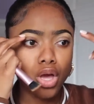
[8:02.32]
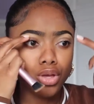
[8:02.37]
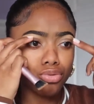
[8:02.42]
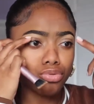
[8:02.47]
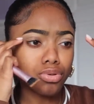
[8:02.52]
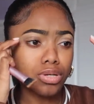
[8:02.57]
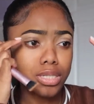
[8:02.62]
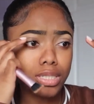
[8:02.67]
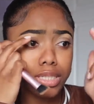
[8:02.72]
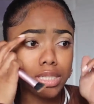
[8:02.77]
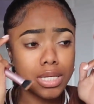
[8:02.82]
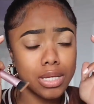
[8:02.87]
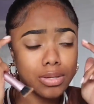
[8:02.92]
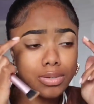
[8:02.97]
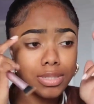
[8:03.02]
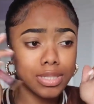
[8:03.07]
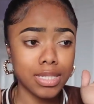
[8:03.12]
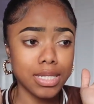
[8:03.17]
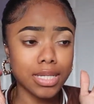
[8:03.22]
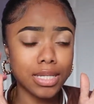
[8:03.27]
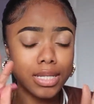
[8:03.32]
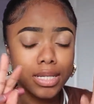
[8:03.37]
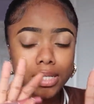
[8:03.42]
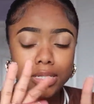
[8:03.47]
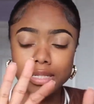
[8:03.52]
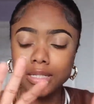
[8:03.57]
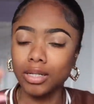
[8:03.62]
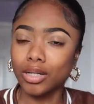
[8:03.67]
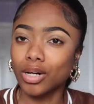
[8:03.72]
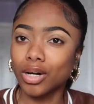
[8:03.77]
you can still see
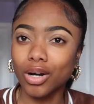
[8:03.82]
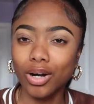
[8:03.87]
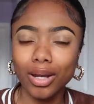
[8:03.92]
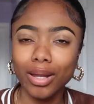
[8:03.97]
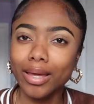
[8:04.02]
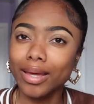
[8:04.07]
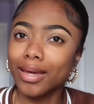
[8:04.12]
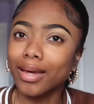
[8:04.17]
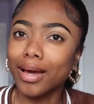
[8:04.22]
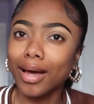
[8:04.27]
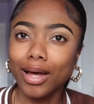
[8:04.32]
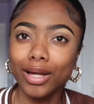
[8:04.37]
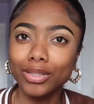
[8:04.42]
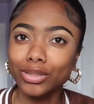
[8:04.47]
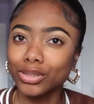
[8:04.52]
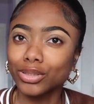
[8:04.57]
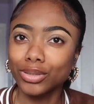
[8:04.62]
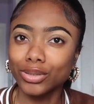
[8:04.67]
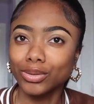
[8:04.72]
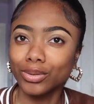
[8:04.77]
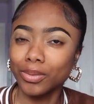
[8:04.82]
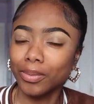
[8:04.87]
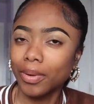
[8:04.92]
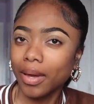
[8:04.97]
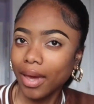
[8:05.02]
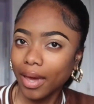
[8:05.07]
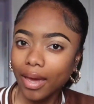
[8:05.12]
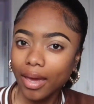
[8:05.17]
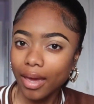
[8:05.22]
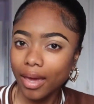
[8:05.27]
this. Girl, I got you,
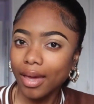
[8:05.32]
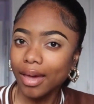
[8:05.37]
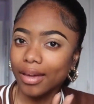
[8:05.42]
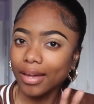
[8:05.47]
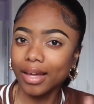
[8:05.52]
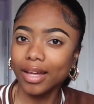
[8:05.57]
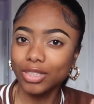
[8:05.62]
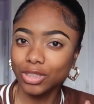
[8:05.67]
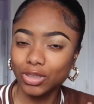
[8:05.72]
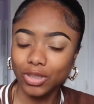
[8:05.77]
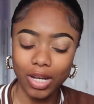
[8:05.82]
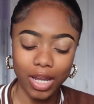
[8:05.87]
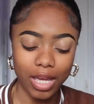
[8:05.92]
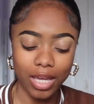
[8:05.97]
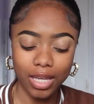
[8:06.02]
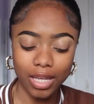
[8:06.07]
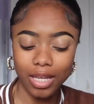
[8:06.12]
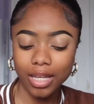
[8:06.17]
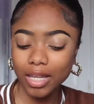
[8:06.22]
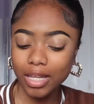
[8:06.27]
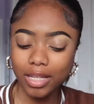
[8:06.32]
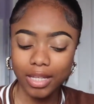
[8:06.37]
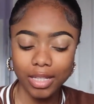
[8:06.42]
okay? I got you, like,